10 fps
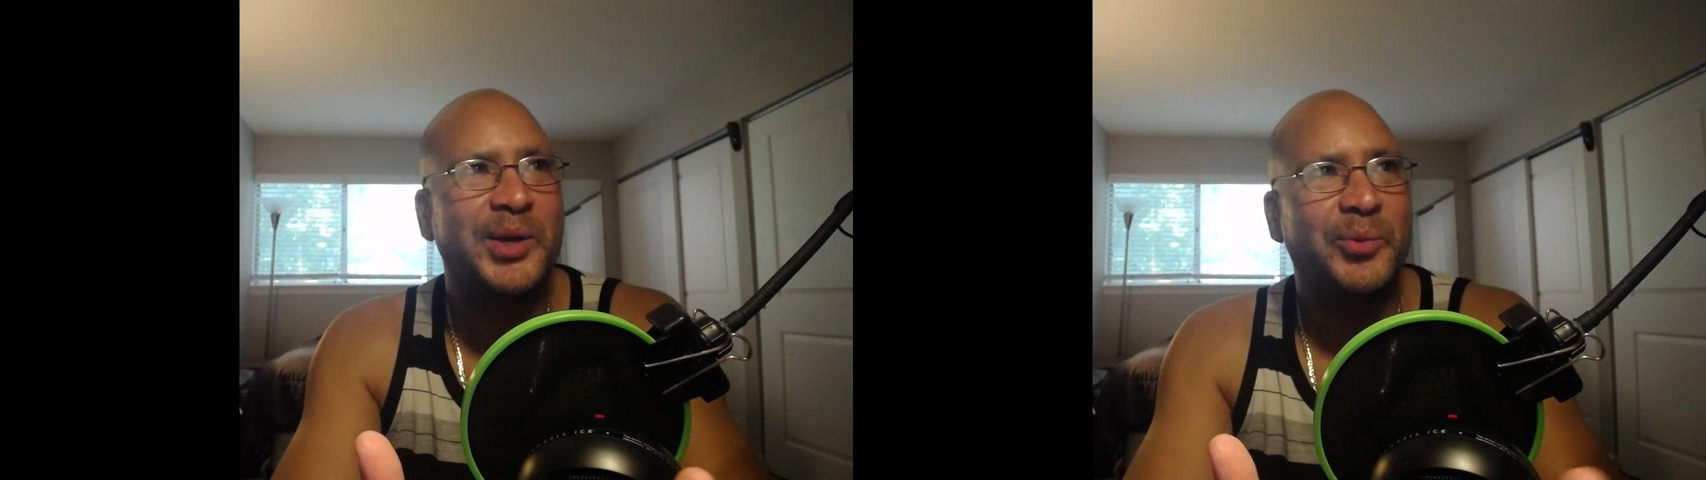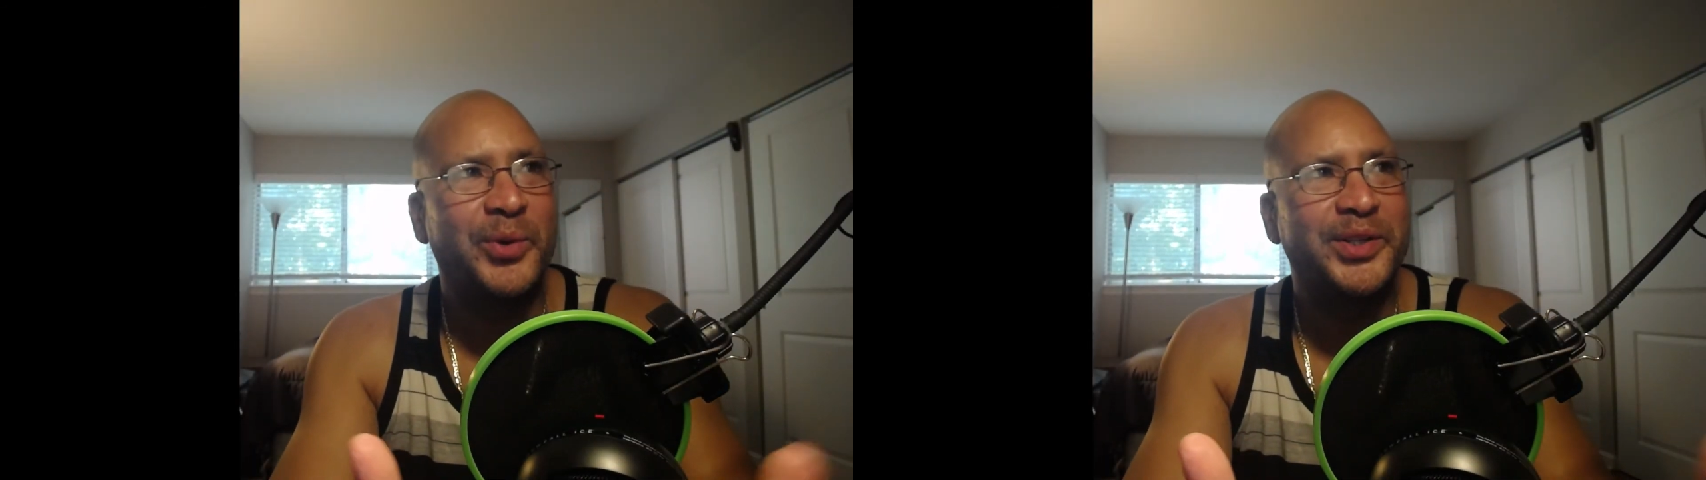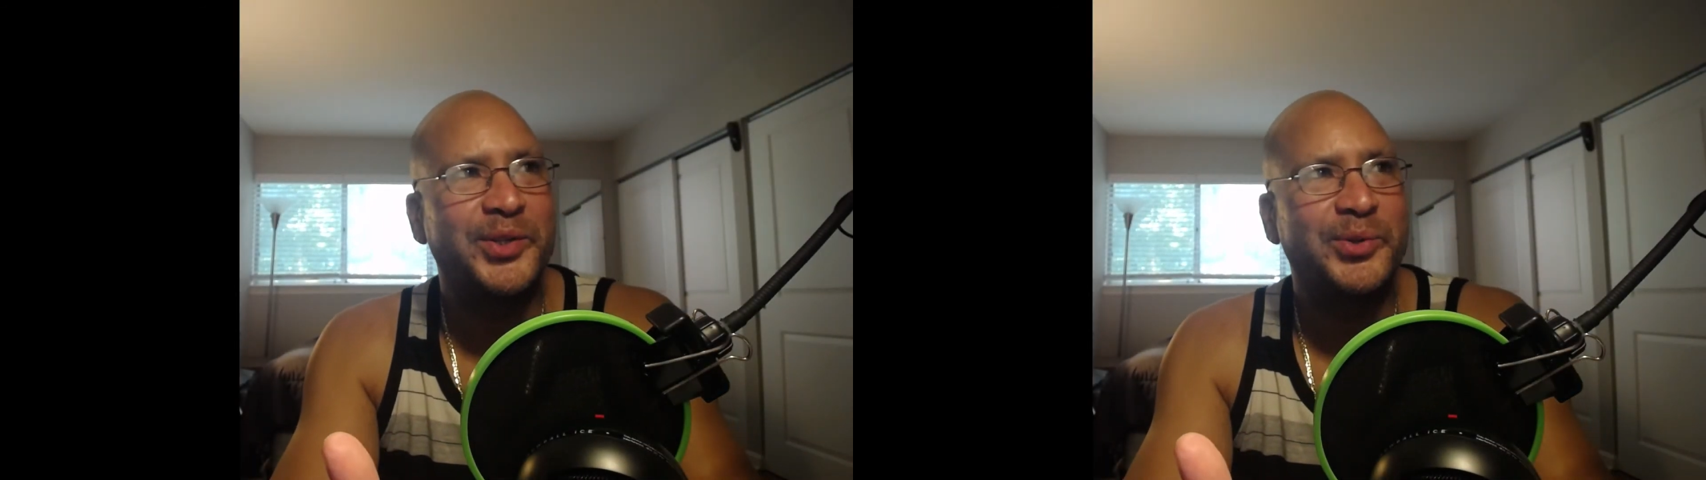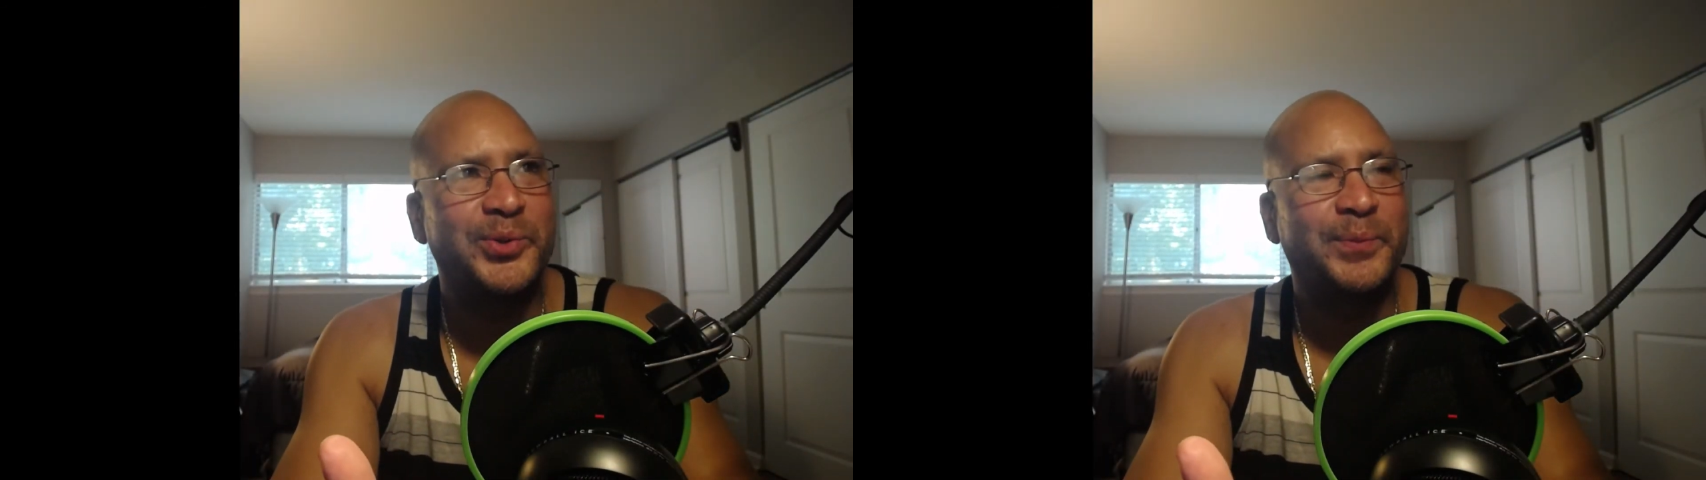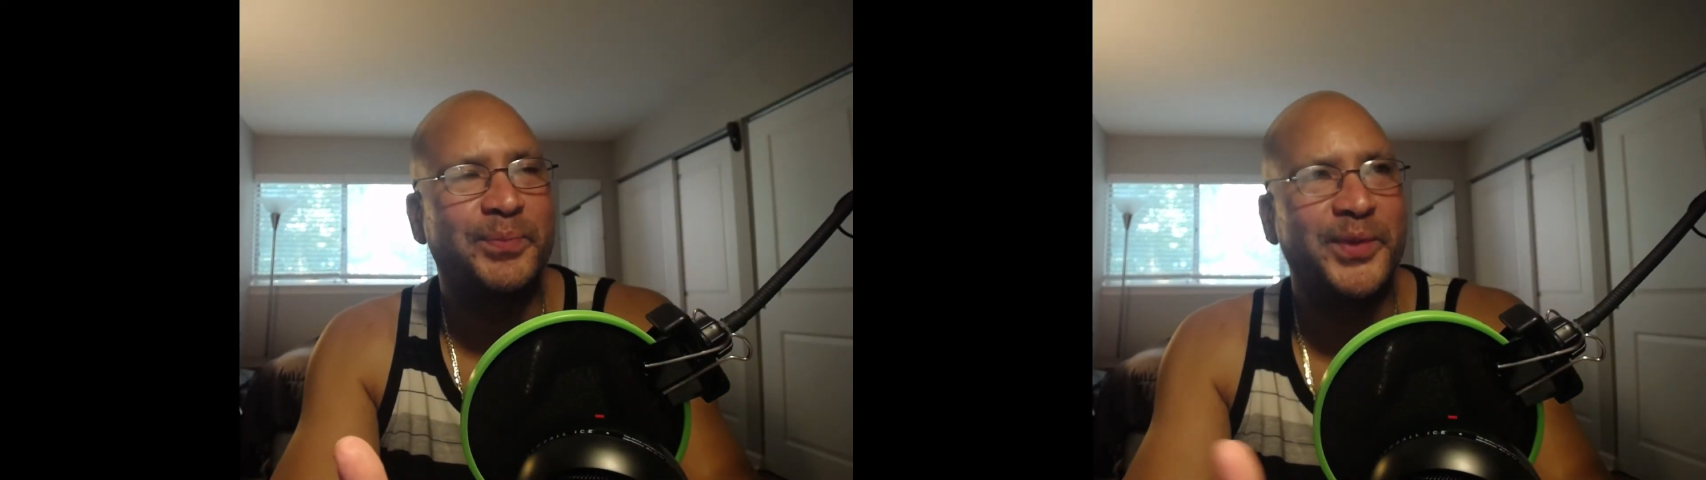when
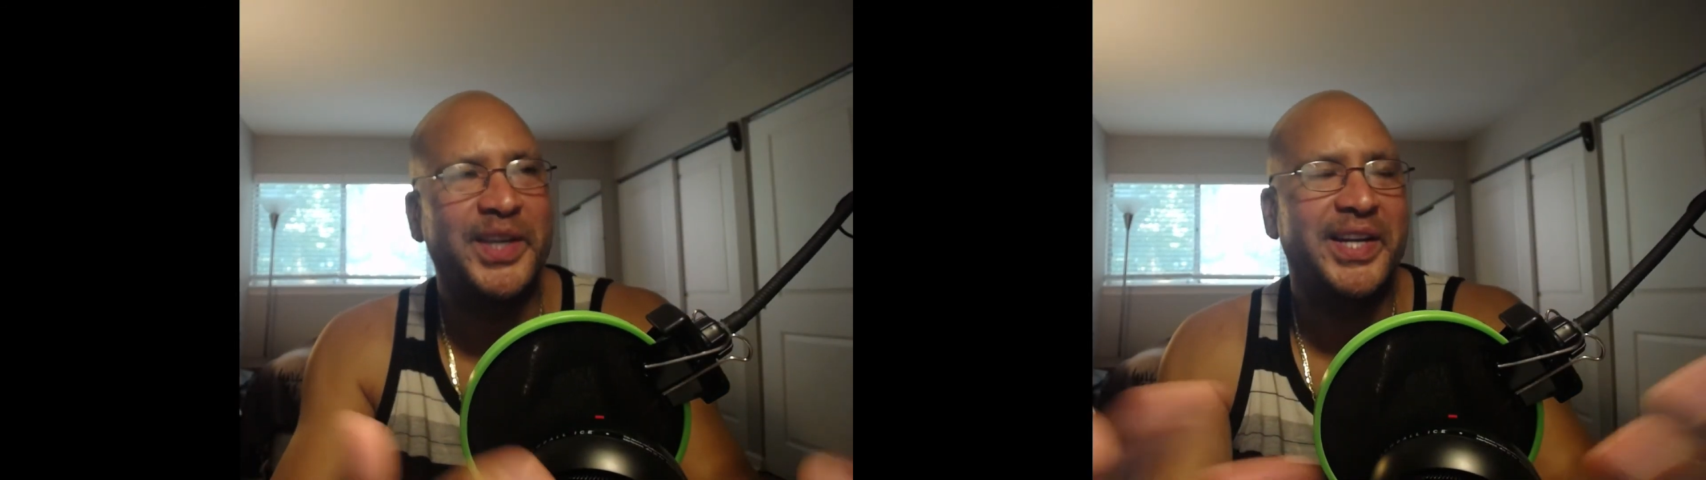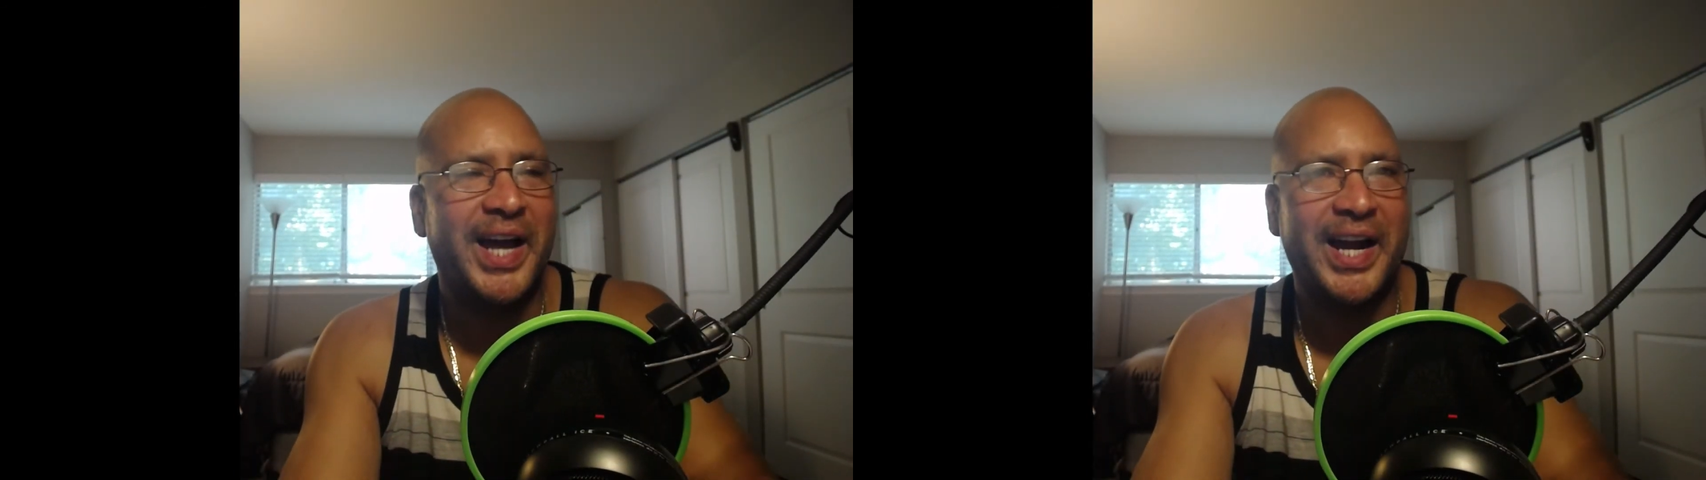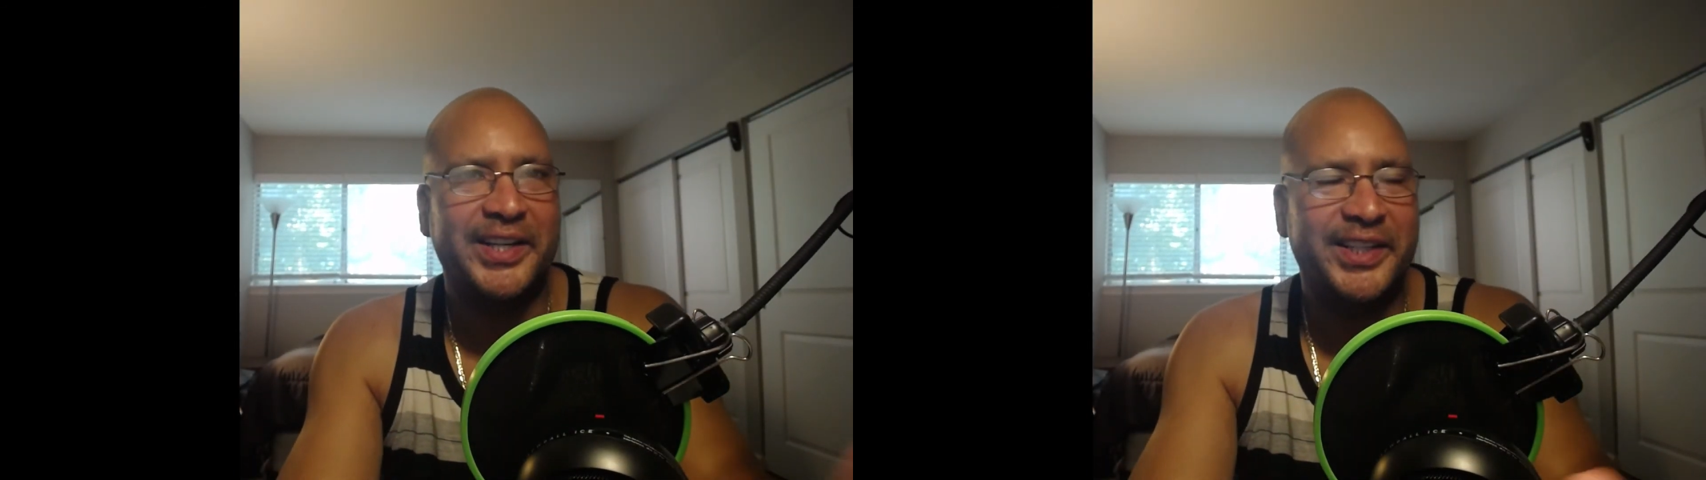you get hired,